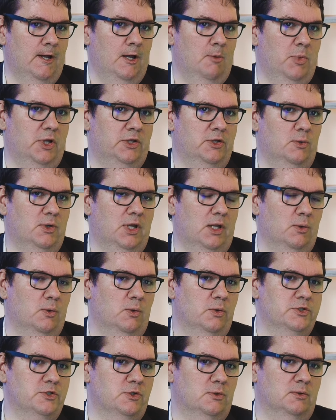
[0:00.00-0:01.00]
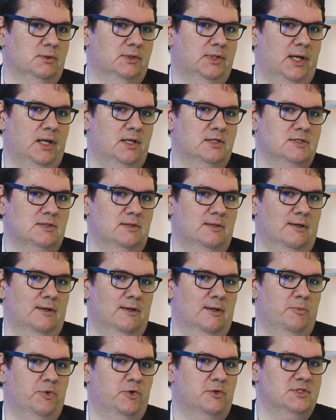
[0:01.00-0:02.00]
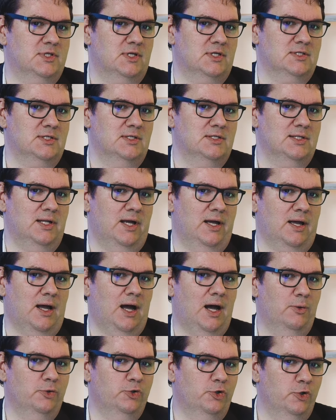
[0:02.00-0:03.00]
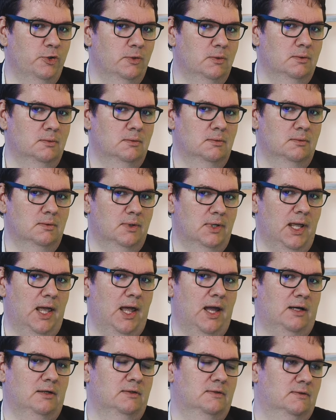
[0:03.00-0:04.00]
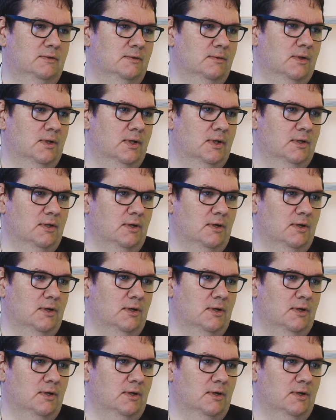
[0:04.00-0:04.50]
but you can also test processes like how do you react to an